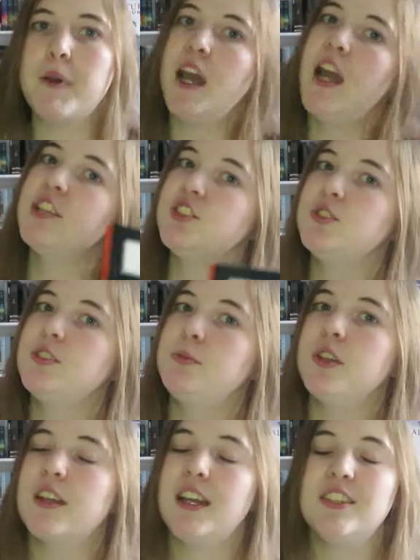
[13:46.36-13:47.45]
I understood the
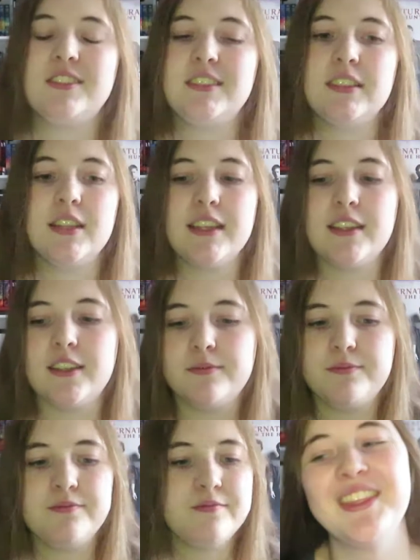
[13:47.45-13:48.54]
book, I just didn't like it.
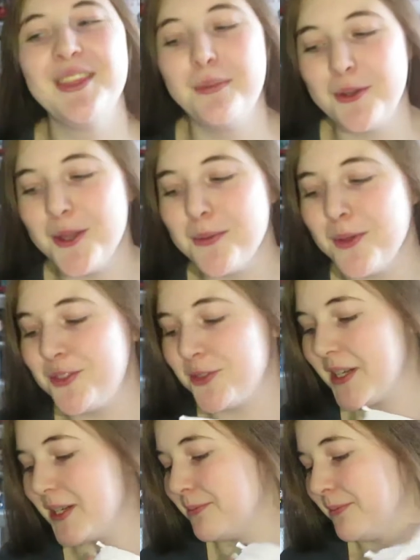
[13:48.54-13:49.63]
The Bonobo's
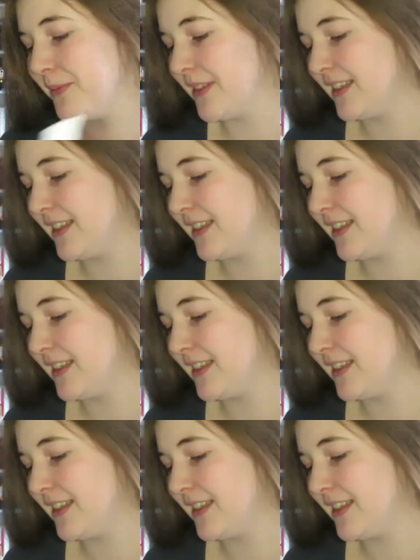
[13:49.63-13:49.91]
Dream.